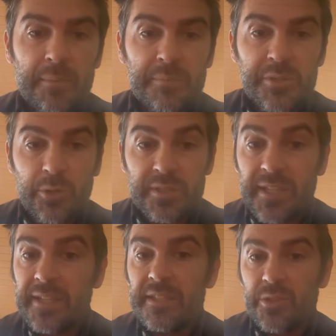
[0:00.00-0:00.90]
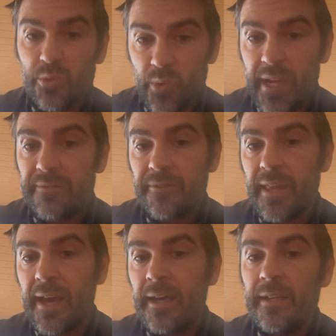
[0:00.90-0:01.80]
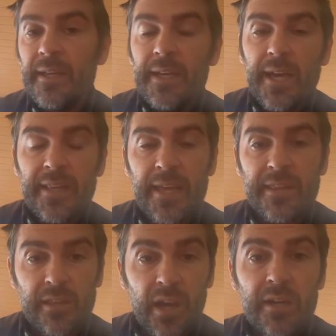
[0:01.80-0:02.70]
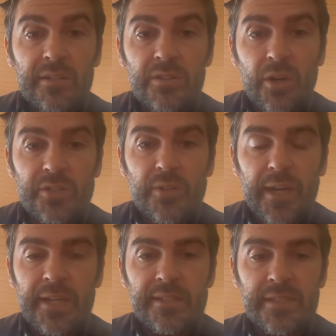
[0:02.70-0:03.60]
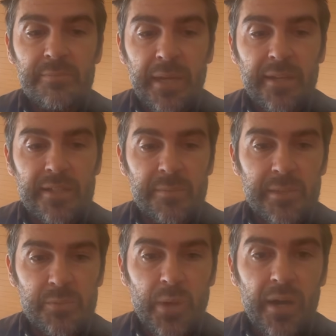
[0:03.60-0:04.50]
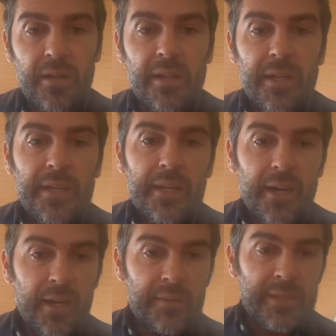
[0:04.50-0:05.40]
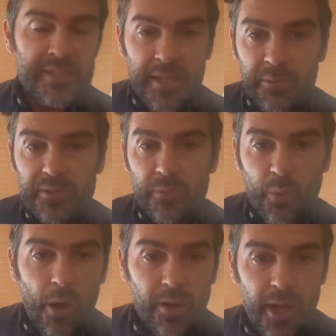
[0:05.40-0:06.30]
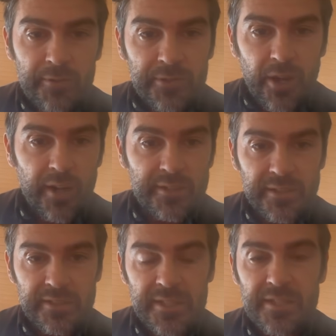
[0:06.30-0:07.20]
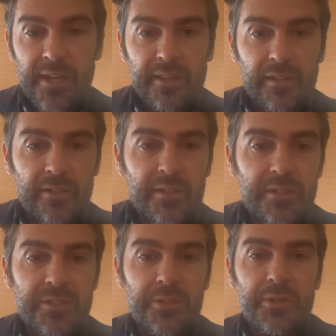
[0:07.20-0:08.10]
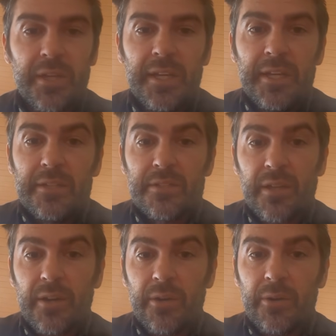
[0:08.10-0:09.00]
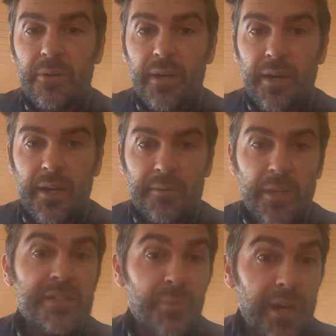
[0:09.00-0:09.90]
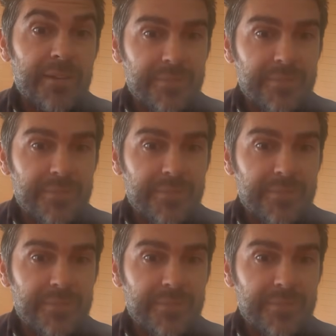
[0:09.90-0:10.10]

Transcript: So skin is great for that. And then the lungs also has this mechanism as well. It's able to wall off toxins inside the lung tissue. So that's why